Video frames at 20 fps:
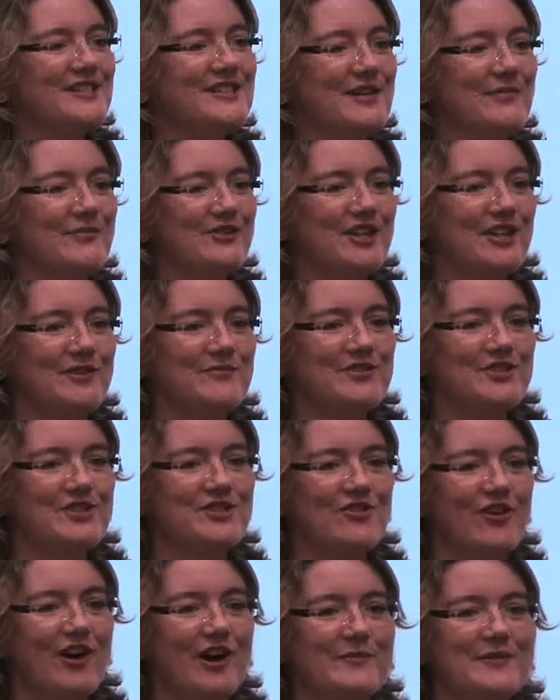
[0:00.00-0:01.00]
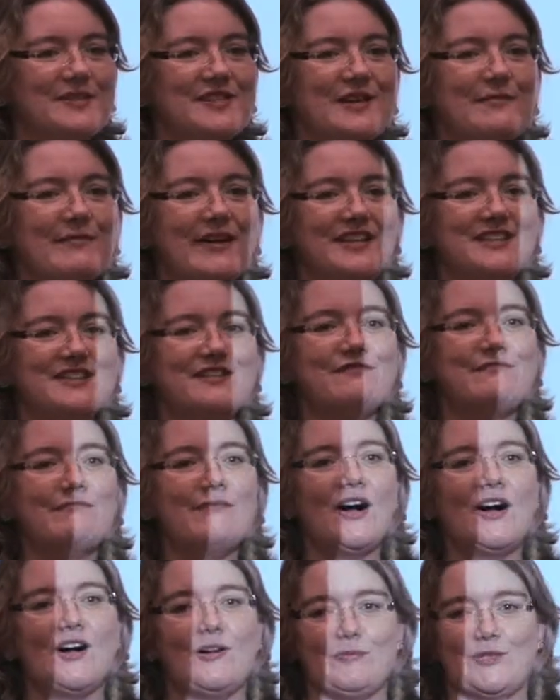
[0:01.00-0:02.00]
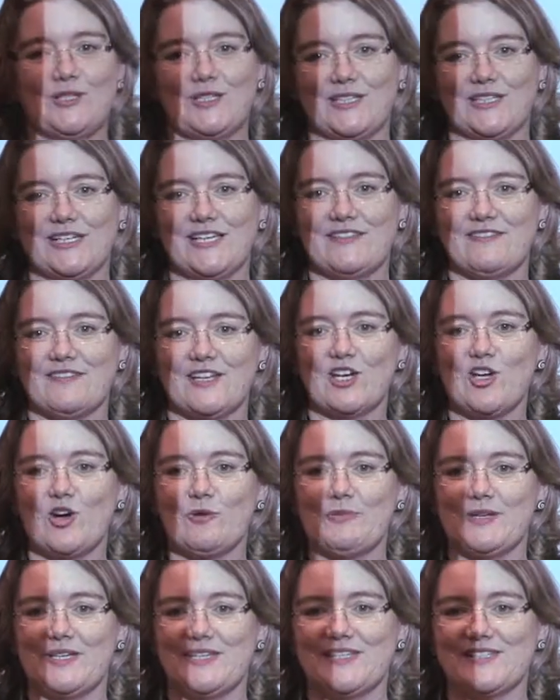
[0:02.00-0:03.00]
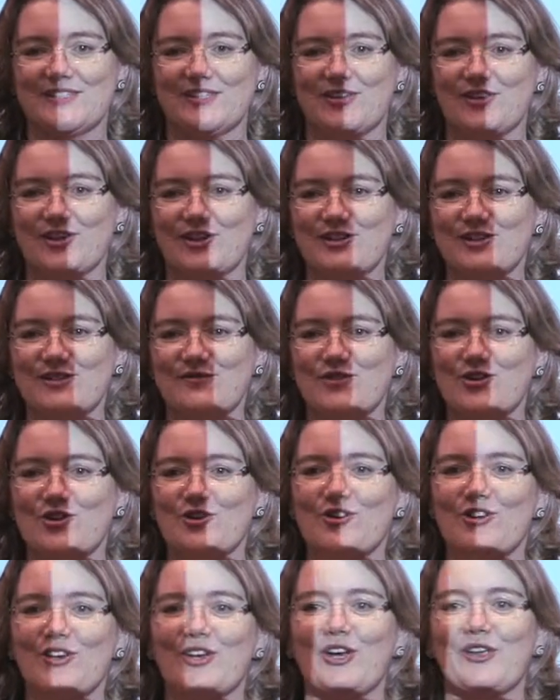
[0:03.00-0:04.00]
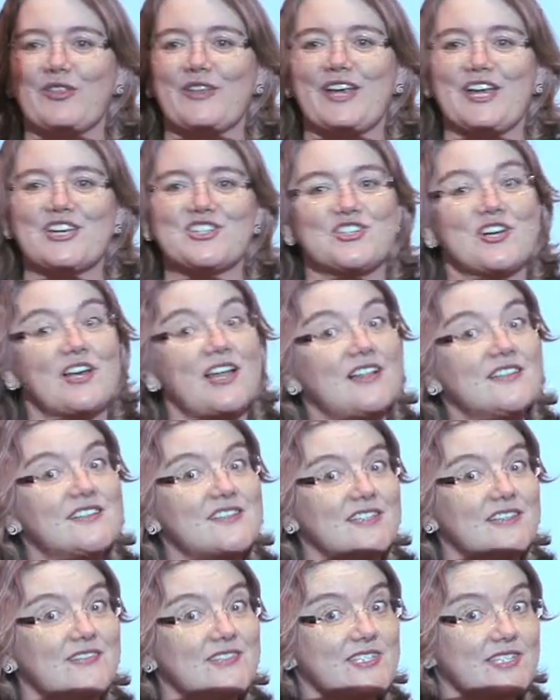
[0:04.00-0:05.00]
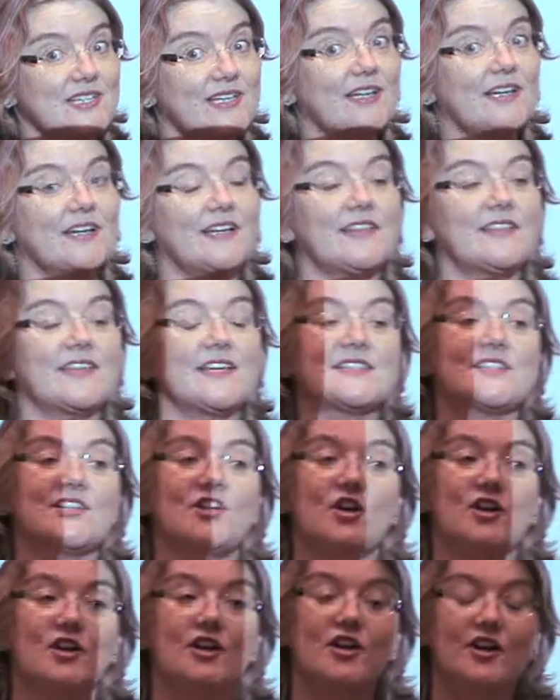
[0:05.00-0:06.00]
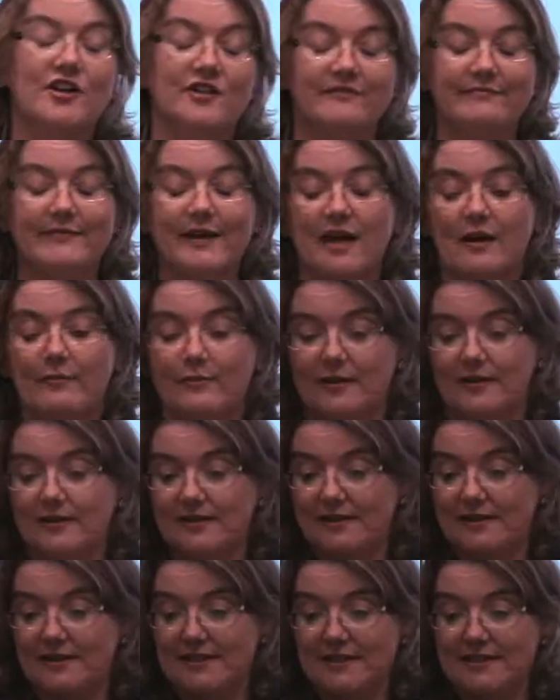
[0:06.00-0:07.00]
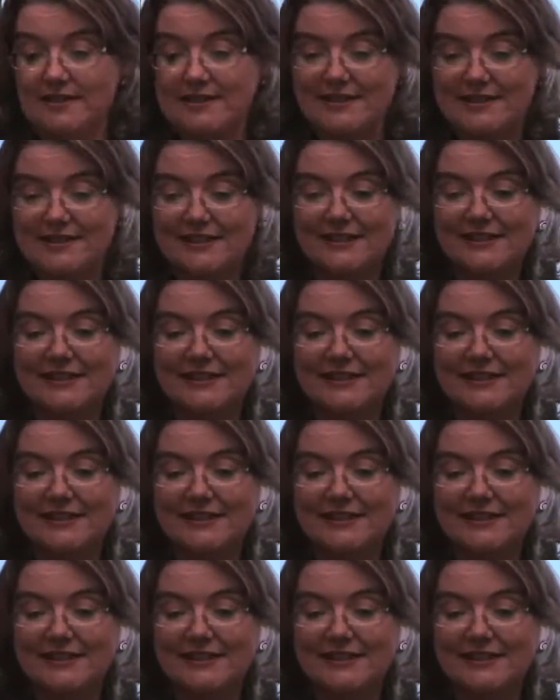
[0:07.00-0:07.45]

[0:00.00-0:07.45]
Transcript: sometimes describe as the amount of marble in the lobby. So those of you who know the National Health Service in England, there's not a lot of marble in it.